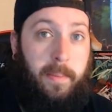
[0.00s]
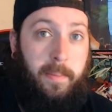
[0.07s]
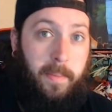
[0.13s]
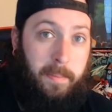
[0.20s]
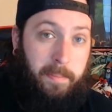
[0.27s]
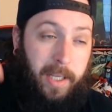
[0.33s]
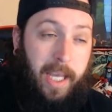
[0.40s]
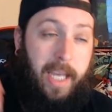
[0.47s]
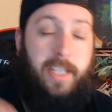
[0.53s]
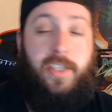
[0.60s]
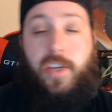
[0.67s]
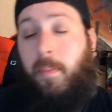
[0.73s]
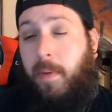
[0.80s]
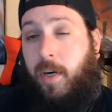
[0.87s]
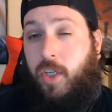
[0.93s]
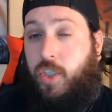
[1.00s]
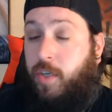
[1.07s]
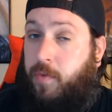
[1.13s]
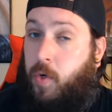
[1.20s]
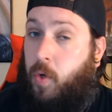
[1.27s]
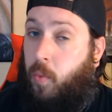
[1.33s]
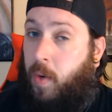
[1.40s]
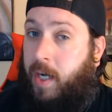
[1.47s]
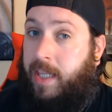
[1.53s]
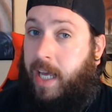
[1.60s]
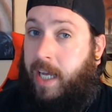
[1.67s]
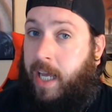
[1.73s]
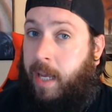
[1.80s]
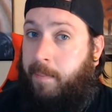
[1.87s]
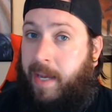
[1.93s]
plant Saltmarsh if you're running
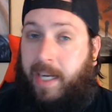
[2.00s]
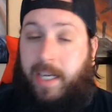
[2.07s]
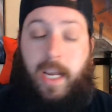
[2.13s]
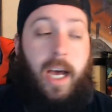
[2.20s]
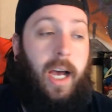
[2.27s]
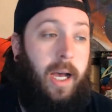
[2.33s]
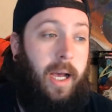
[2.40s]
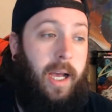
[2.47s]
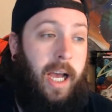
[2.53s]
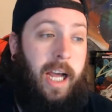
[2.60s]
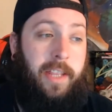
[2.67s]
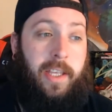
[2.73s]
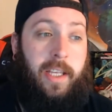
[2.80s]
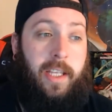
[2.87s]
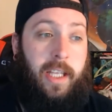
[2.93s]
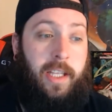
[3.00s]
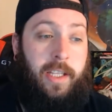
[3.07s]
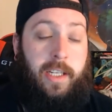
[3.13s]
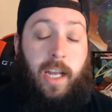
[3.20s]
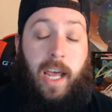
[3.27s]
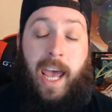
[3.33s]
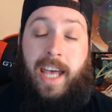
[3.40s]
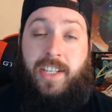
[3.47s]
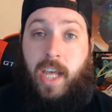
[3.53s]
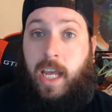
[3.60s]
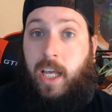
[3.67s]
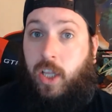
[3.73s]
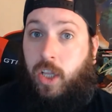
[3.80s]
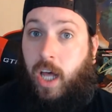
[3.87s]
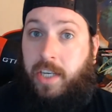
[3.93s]
that campaign. I think it has
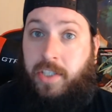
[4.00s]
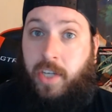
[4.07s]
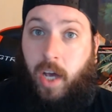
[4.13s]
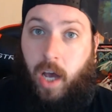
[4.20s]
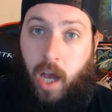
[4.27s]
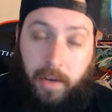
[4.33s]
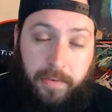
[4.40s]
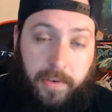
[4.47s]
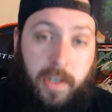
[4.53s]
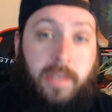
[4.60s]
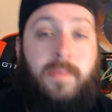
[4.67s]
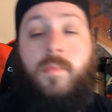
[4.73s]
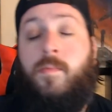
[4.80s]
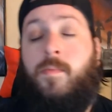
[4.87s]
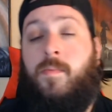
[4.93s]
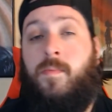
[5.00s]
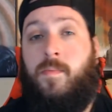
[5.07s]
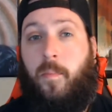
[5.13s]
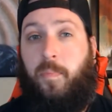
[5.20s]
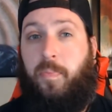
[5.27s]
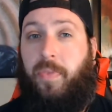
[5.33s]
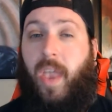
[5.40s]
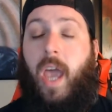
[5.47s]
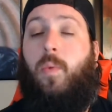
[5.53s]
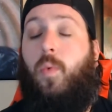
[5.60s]
a lot to offer and would